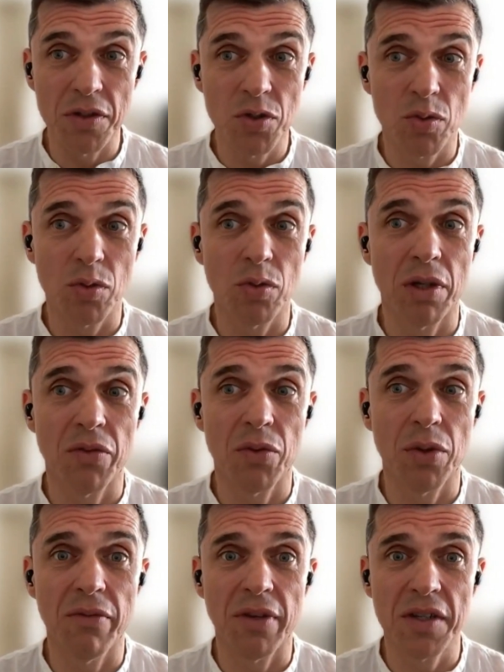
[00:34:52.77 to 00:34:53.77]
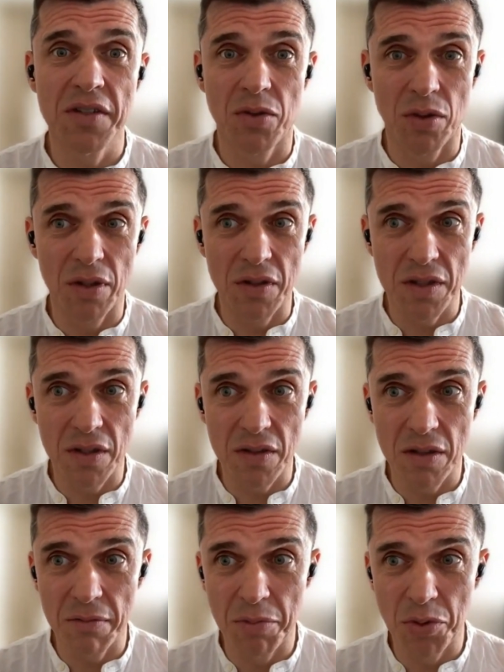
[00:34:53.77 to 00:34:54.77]
whomever invested on this things
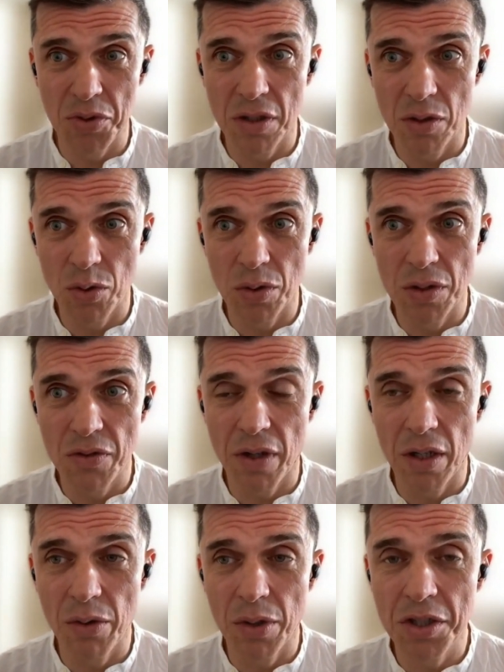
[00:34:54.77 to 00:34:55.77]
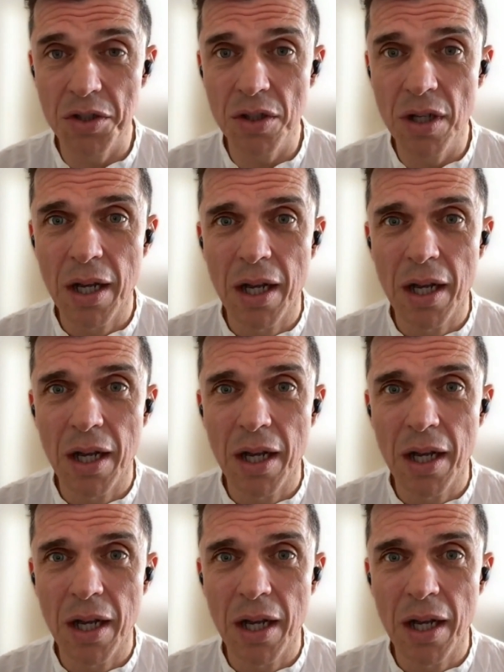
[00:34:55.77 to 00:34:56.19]
and put it to this valuation,